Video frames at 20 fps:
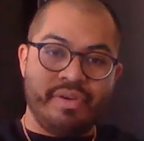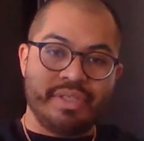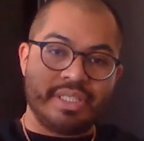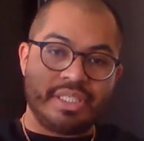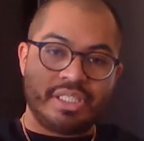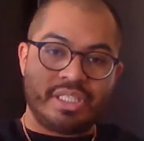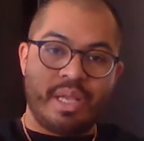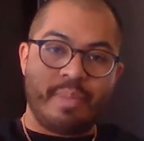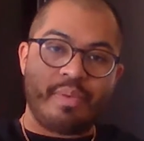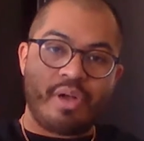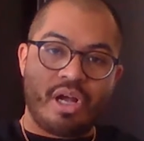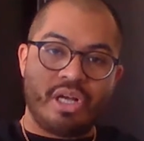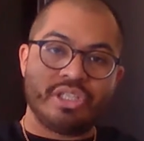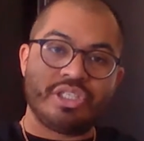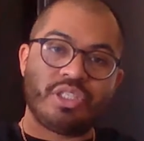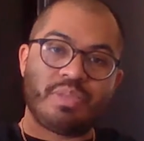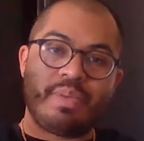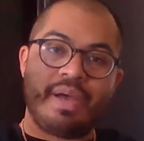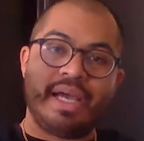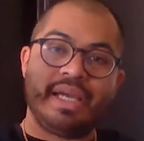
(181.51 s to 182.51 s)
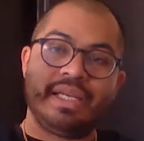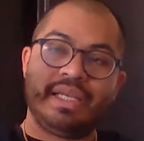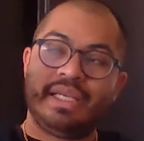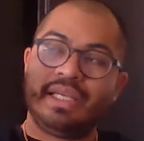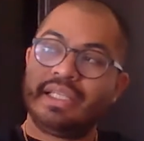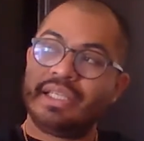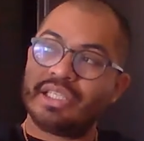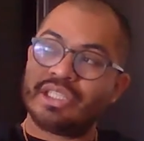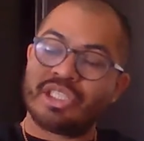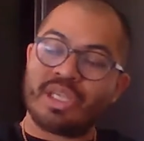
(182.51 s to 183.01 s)
the subconscious mind.
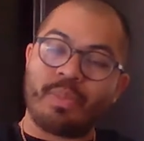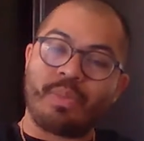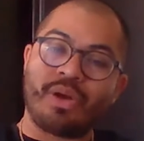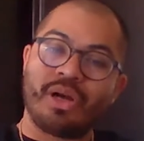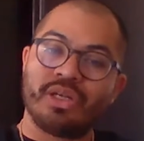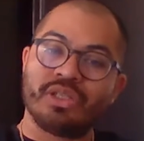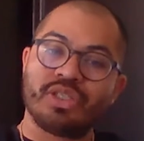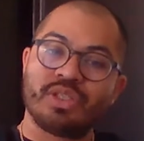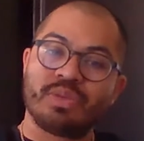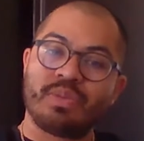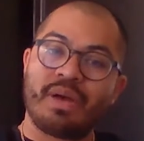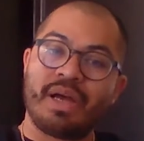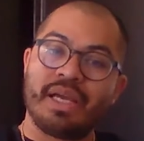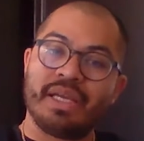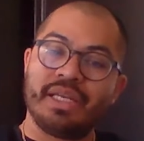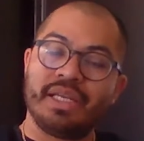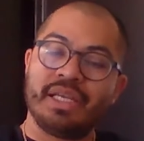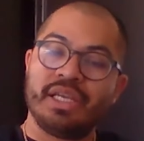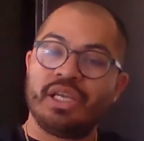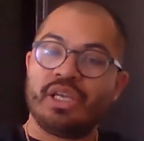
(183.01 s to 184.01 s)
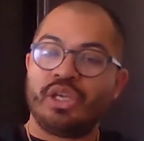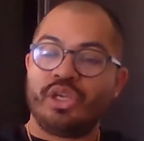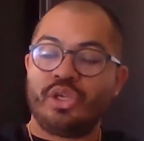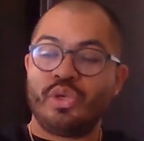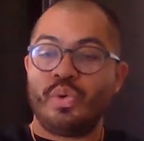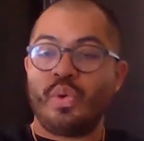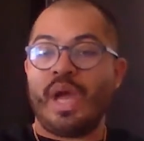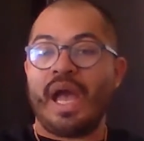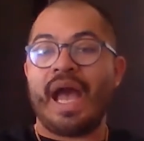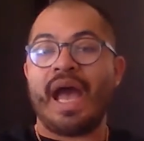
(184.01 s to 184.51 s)
In the subconscious mind, you
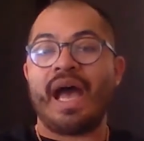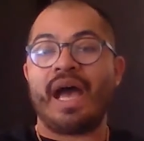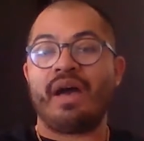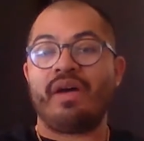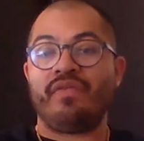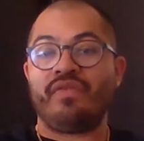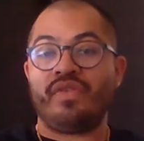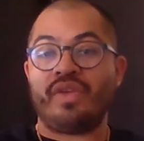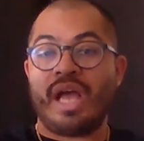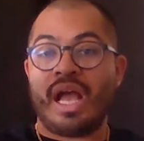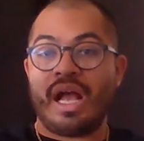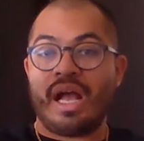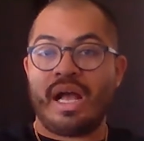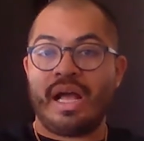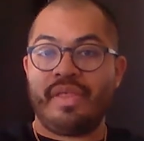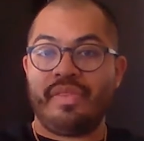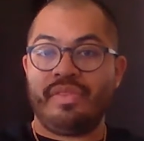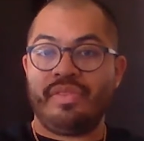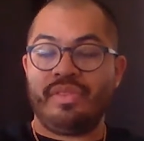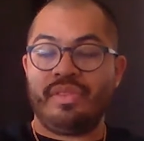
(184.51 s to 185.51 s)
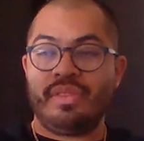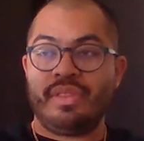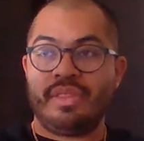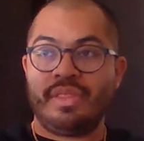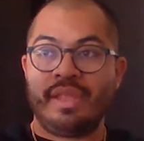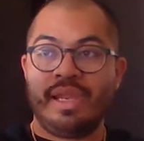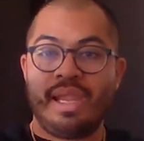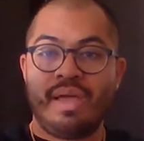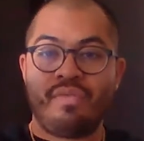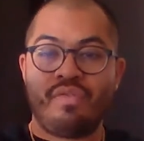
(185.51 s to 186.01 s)
have the
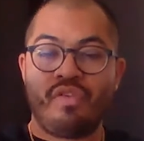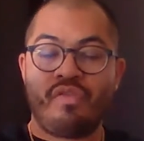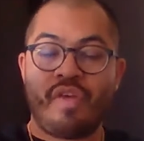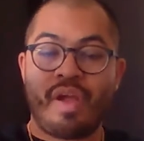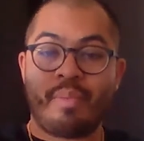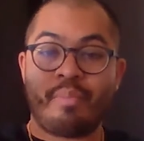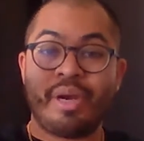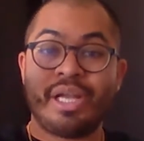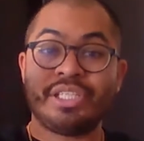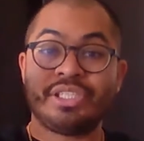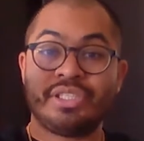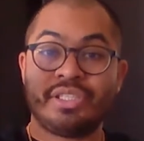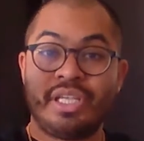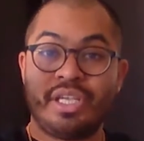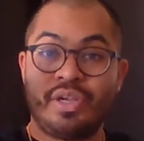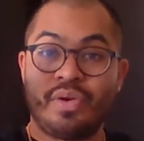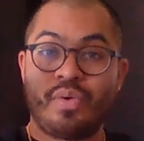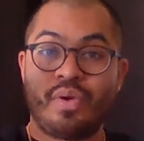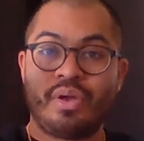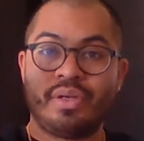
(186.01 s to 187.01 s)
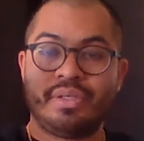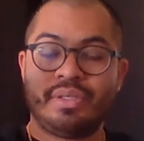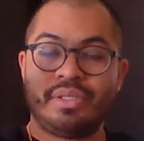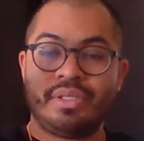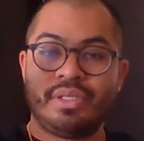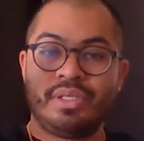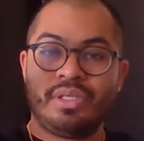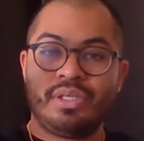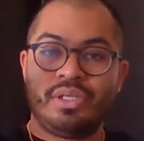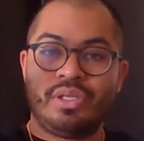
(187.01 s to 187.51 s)
level of vibration that you're on.
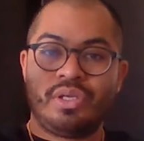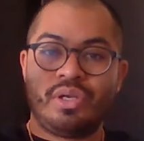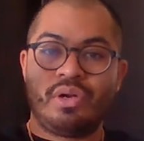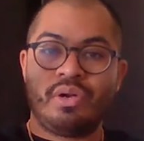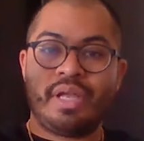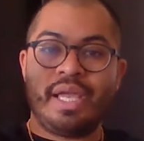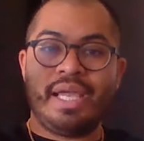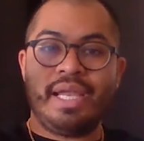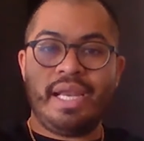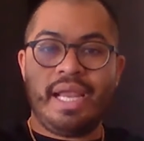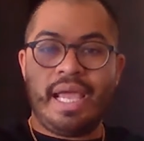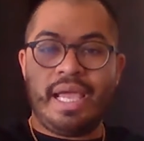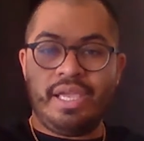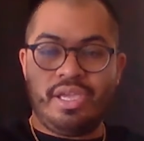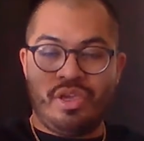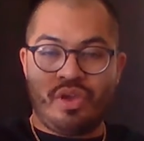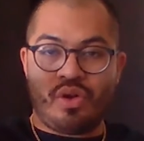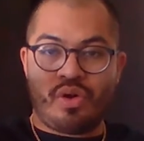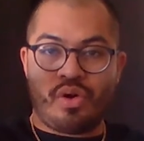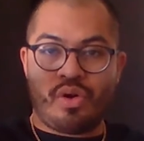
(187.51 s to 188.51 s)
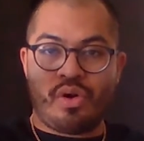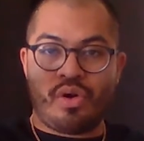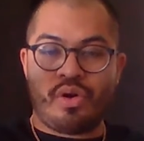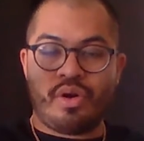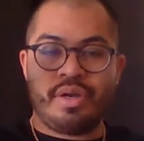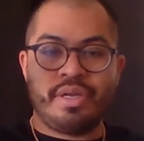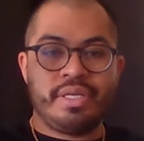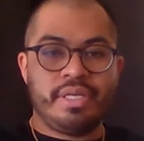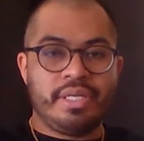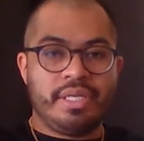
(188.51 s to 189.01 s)
Okay, and your
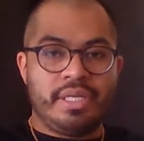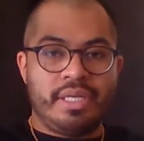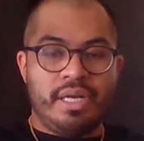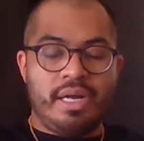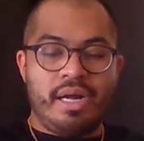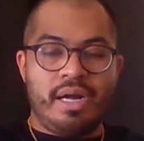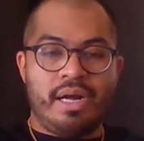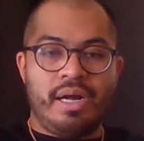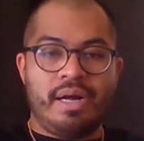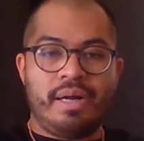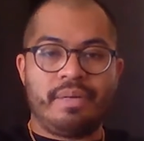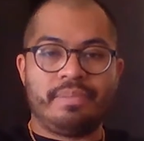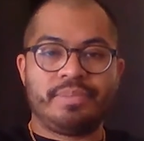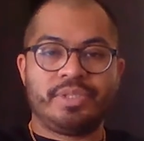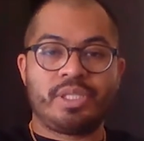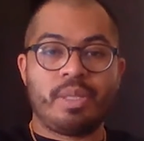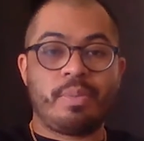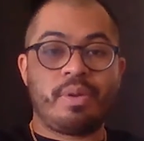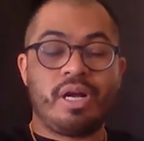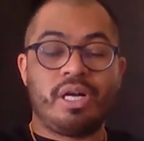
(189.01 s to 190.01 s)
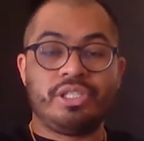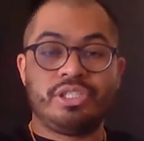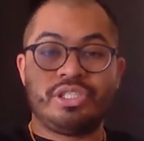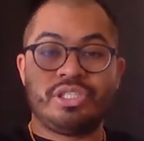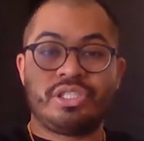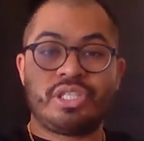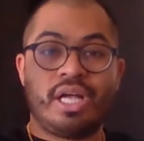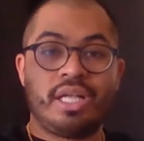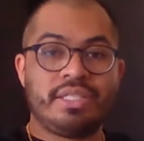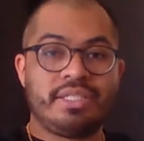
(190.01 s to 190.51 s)
subconscious
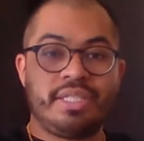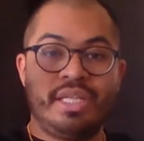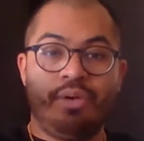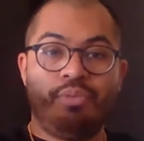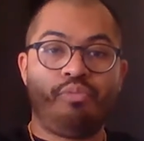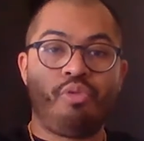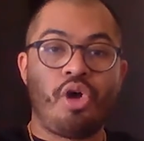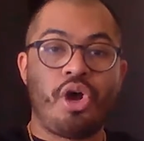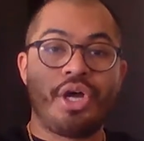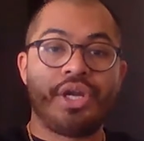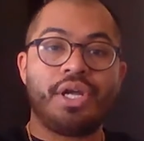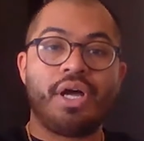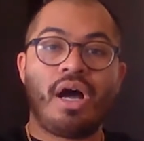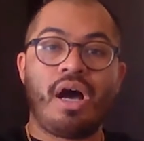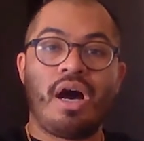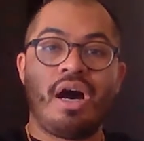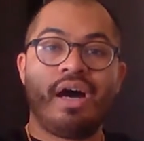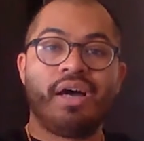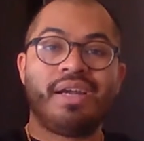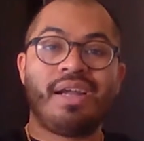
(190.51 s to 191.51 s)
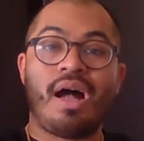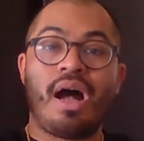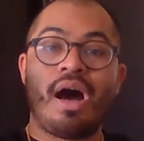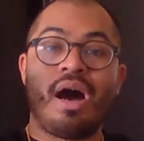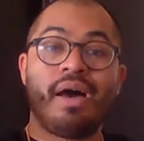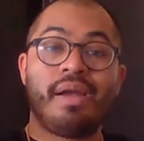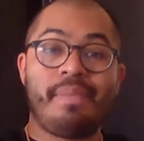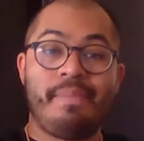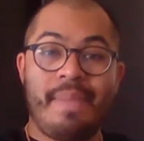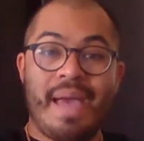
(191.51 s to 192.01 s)
thoughts that run on
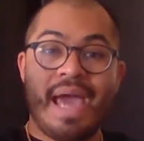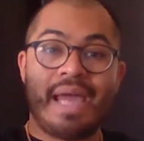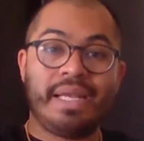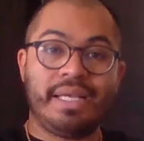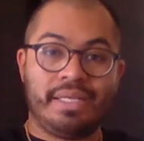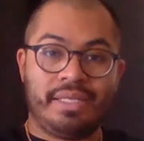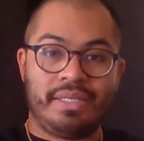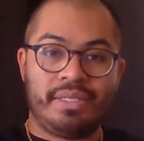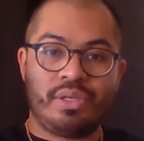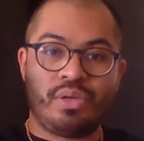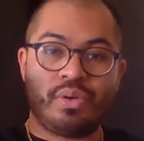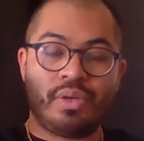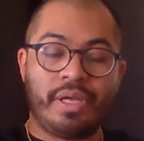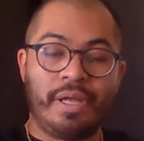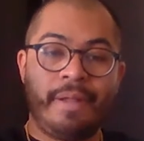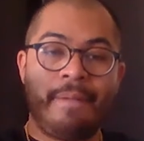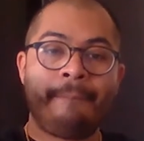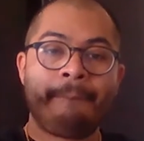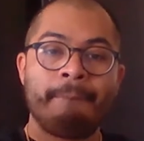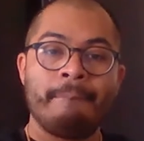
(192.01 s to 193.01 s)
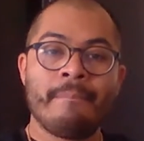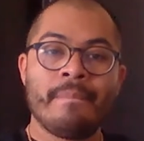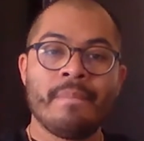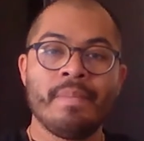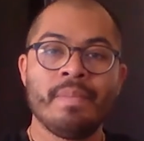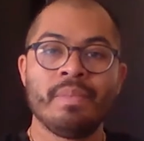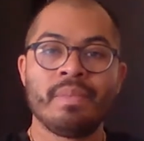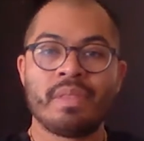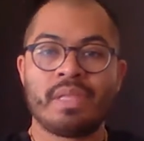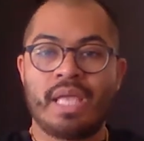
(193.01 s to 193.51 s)
automatic. Okay,
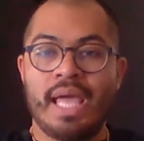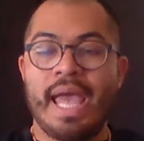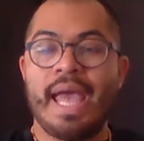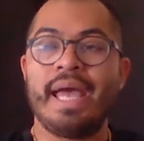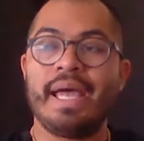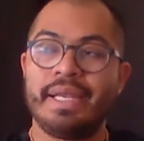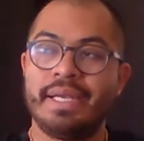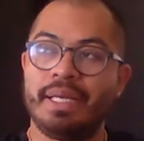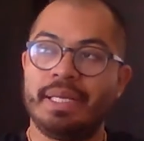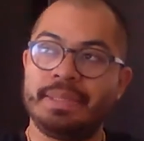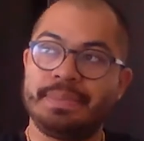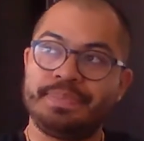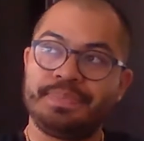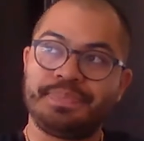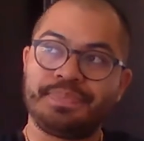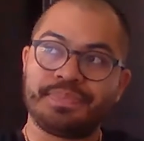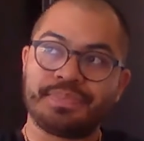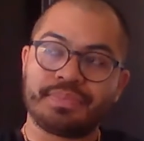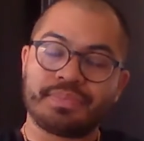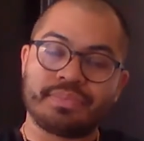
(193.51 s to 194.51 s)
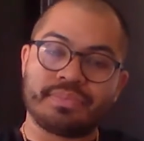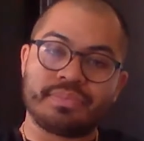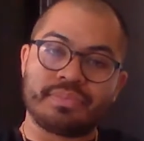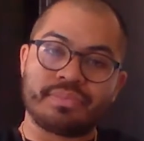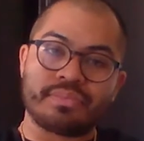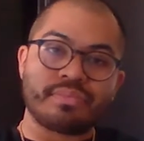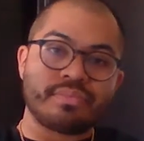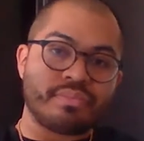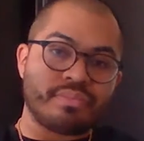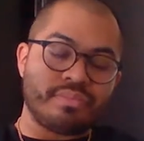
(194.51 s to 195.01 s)
and
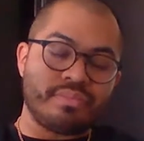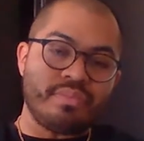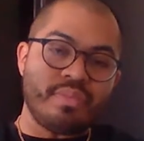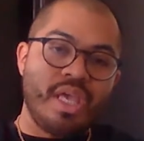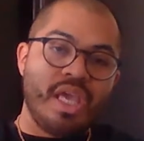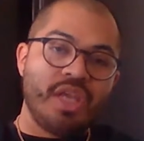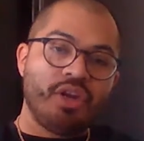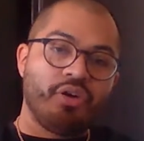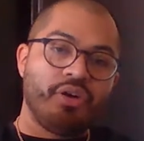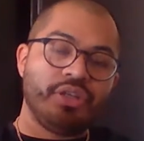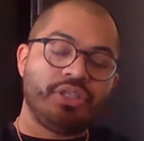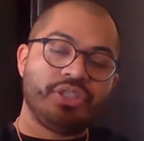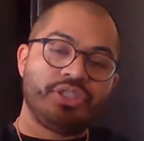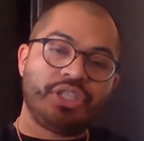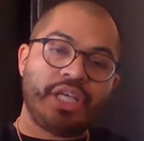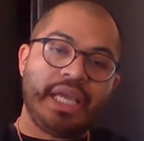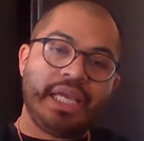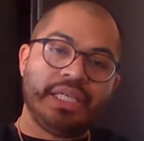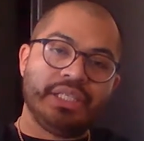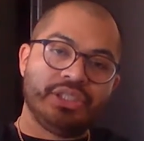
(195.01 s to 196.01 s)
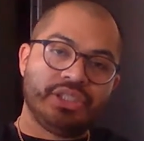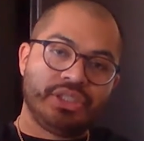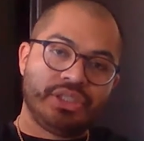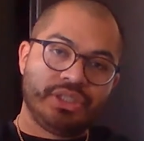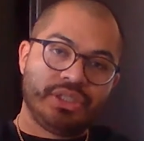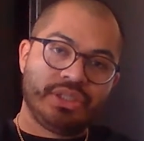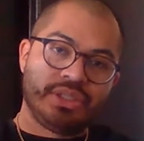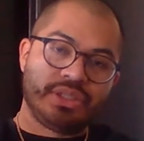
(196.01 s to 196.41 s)
in order to change,